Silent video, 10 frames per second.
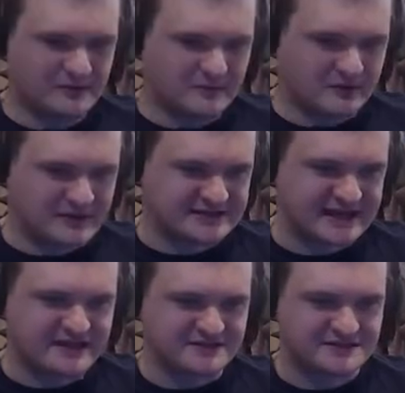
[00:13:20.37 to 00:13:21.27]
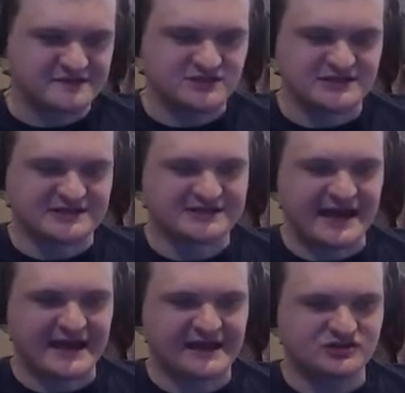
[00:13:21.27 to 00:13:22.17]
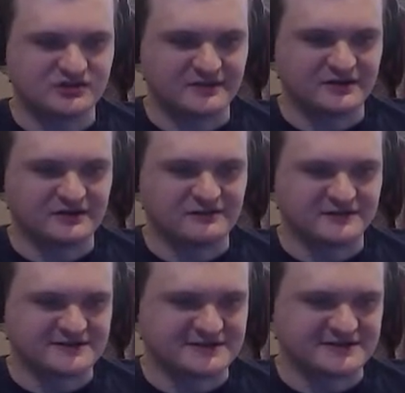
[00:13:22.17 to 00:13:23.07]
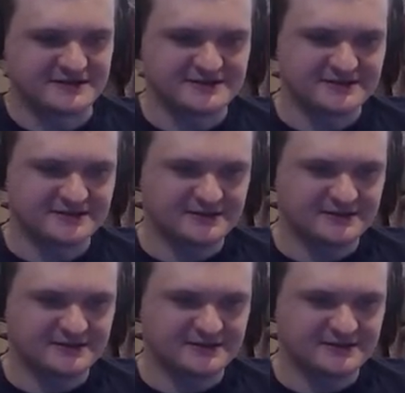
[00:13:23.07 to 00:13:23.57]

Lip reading: But the dive just gives you just that extra bit of distance.